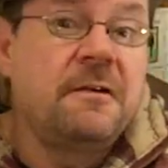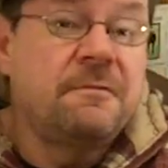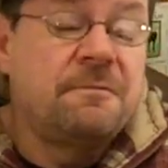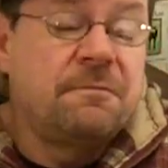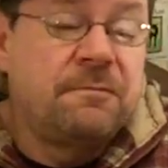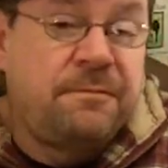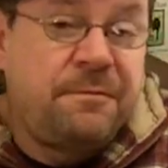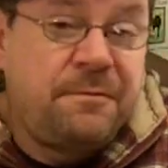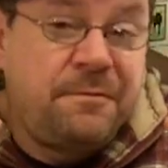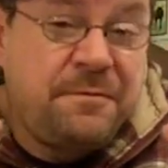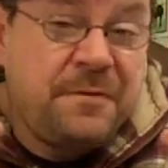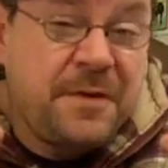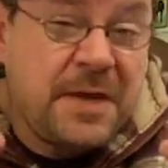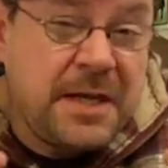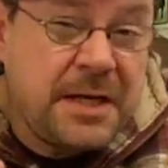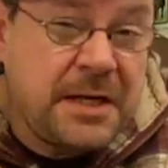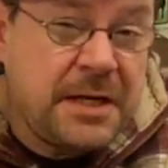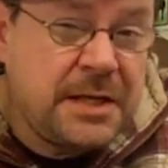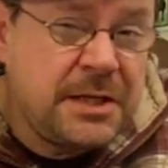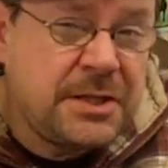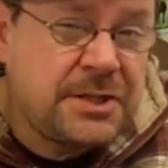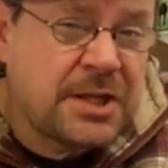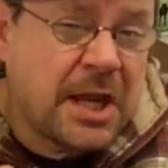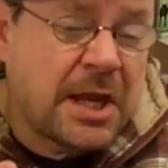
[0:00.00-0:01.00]

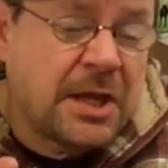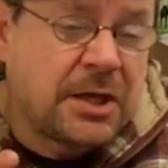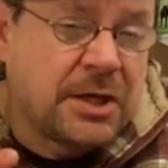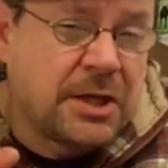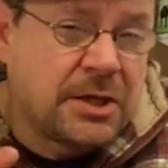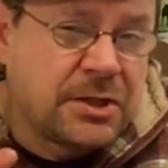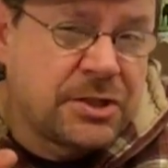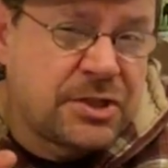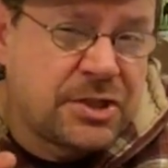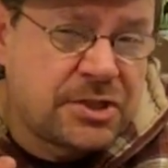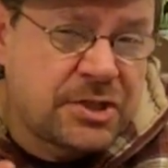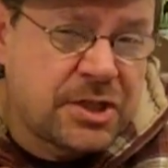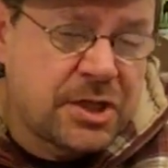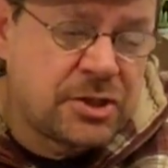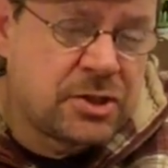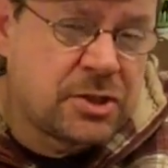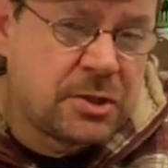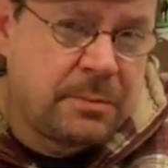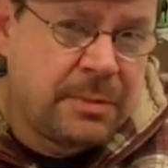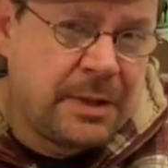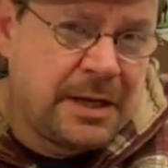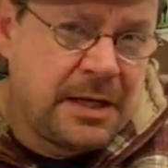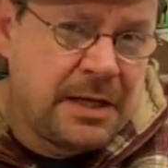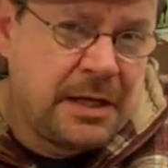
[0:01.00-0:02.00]
varies
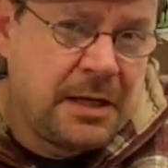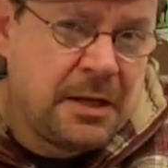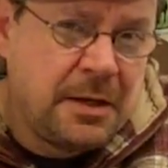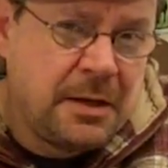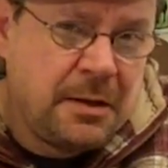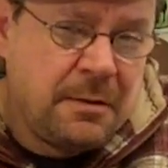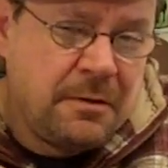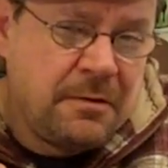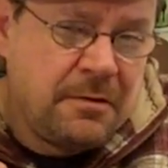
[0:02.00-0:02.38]
considerably